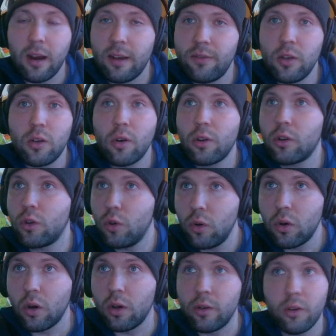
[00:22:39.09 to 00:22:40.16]
If you go to
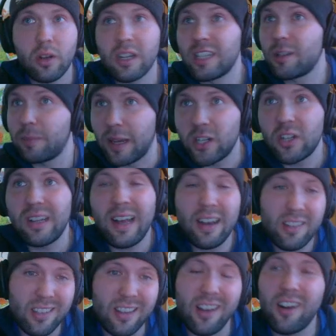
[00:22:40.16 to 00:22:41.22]
Google, you're going to
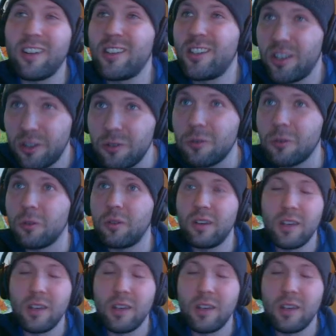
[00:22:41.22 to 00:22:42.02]
specialize there too.